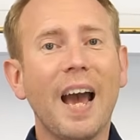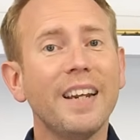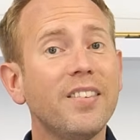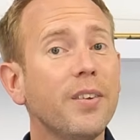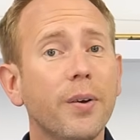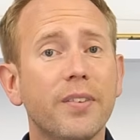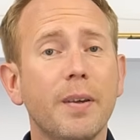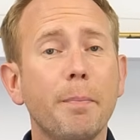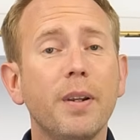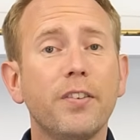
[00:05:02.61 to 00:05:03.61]
And it's not as
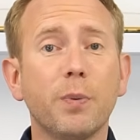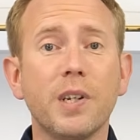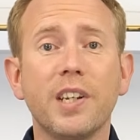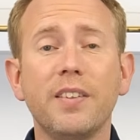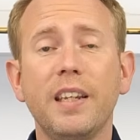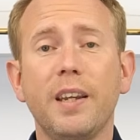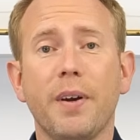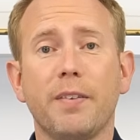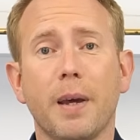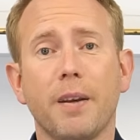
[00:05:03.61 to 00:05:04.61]
simple as switching to
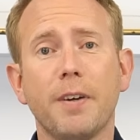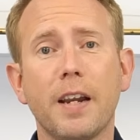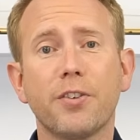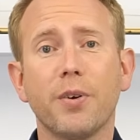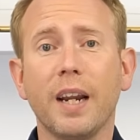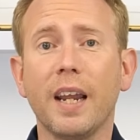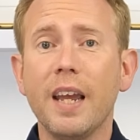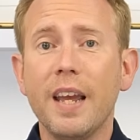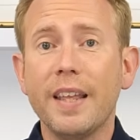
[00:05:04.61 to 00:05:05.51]
US manufacturing.